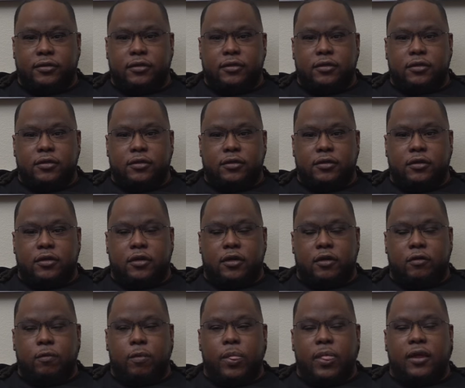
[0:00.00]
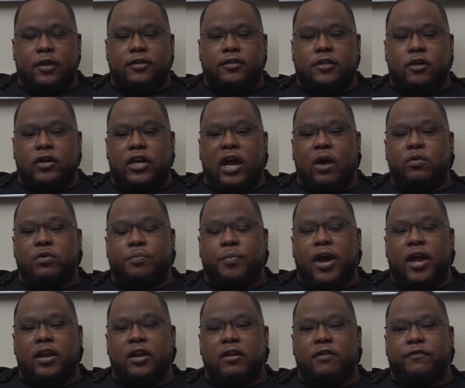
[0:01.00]
yeah. You know, yeah. so that was
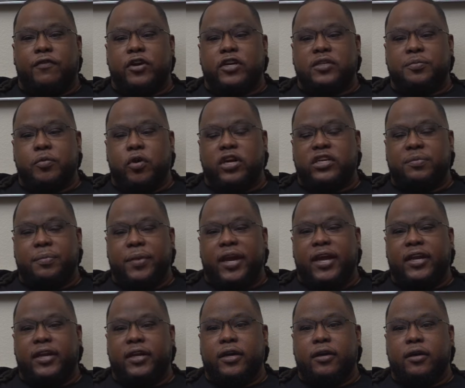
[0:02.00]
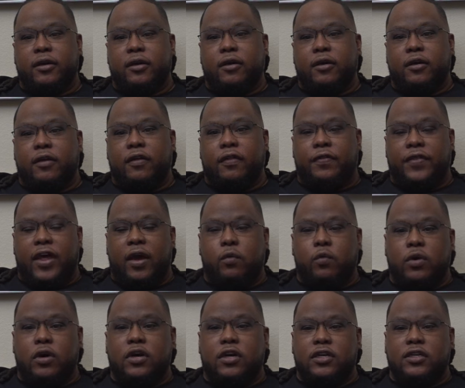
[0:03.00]
probably the first March Mania that
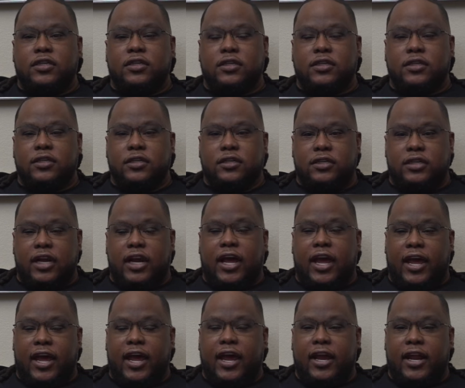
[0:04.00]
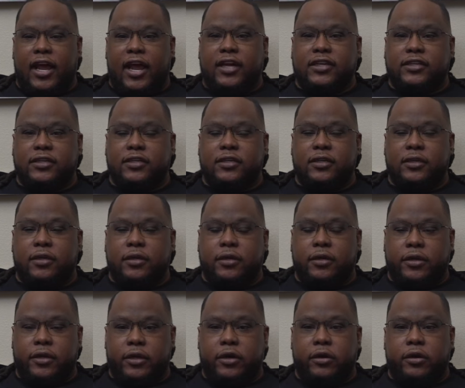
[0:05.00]
was that I had actually
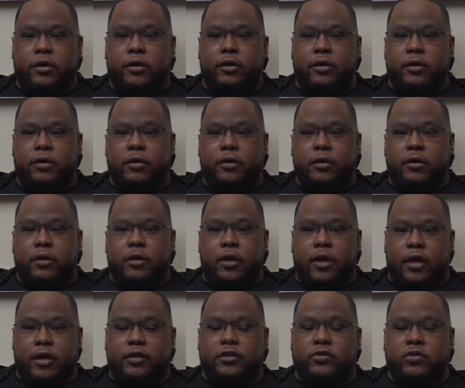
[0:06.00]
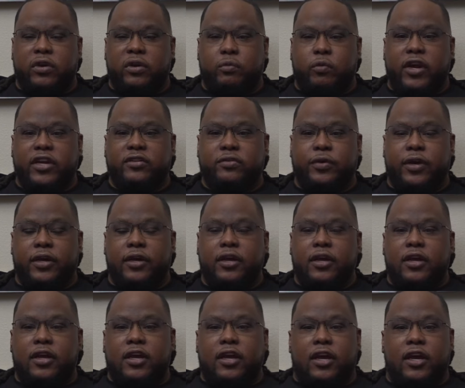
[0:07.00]
here at Extreme Raceway,
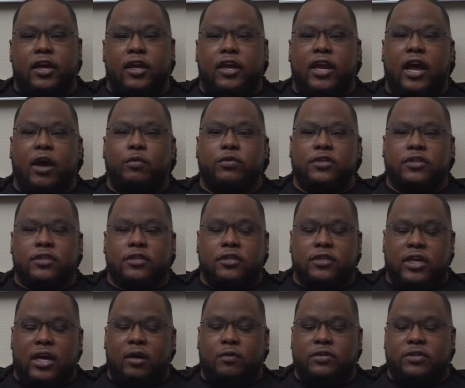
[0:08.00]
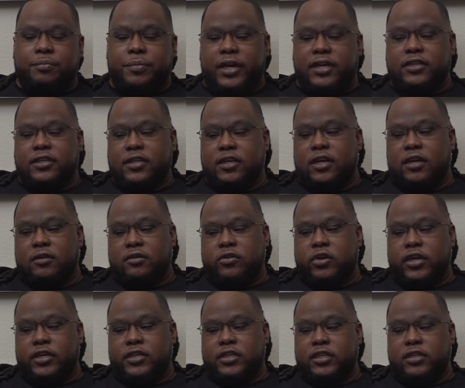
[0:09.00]
and that was that was basically a
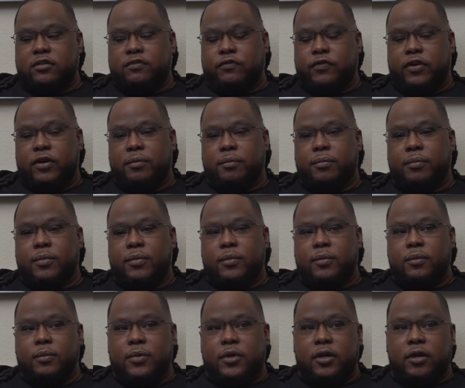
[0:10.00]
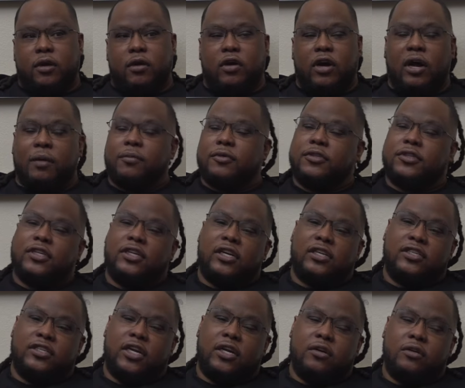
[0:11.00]
transition from you know I'm and
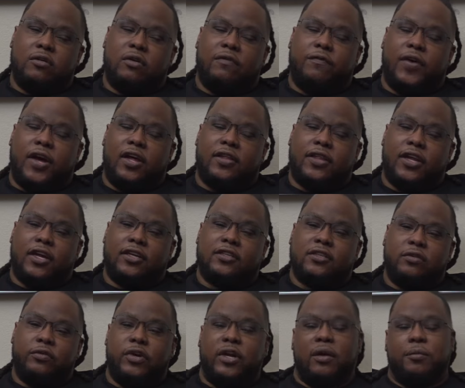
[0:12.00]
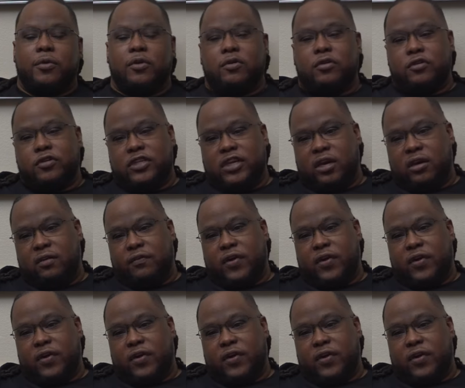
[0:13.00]
instead of doing five thousand to win, I'm going to do seventy